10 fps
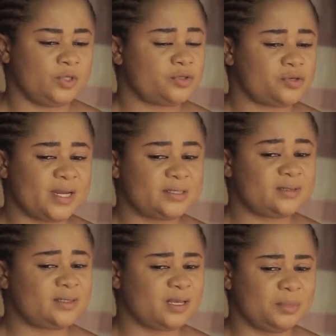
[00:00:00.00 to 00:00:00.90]
You're trying
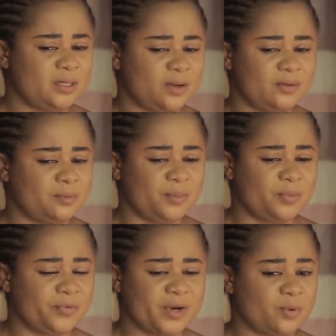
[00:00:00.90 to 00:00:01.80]
to take me down the
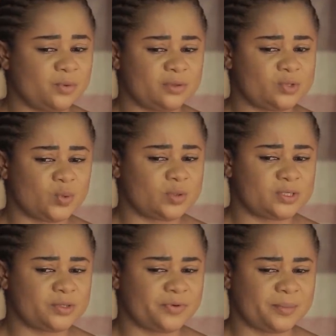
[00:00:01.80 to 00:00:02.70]
memory I wouldn't want
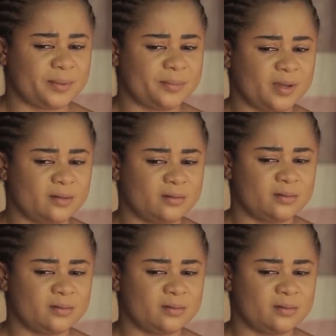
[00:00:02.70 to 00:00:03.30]
to remember.